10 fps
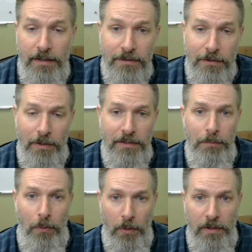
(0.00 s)
It's going to
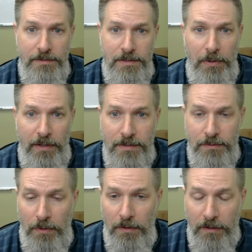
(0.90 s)
point us to
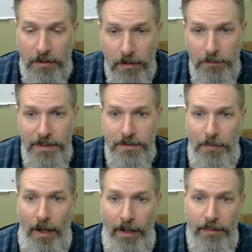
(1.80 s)
places where there could be some
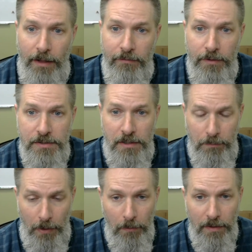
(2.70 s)
high leverage
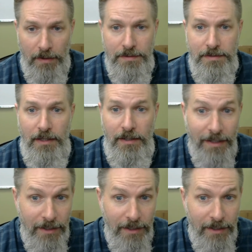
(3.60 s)
components that